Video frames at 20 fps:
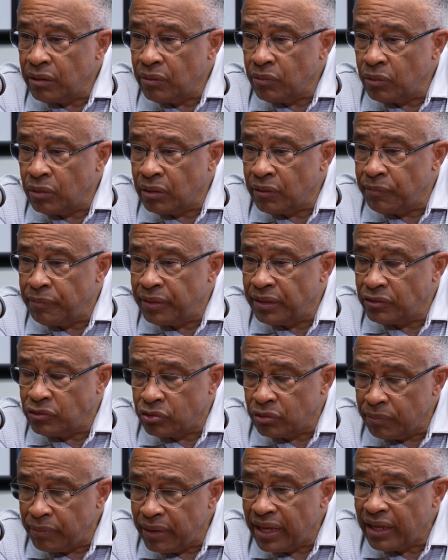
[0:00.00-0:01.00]
would have been
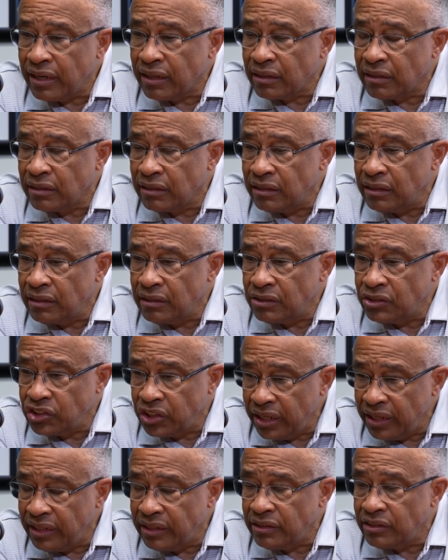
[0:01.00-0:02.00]
dramatically
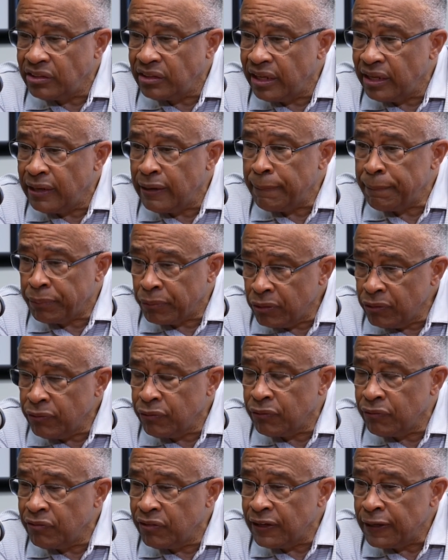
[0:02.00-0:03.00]
changed and
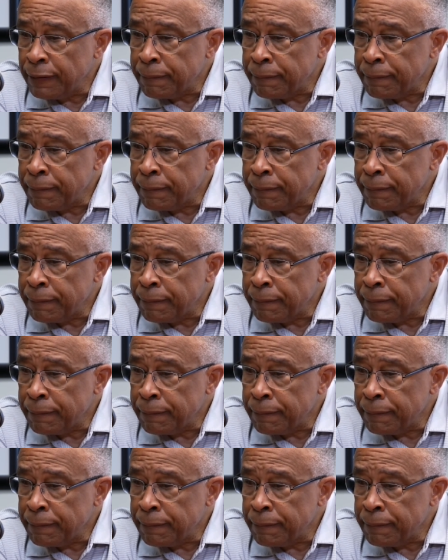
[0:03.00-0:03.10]
improved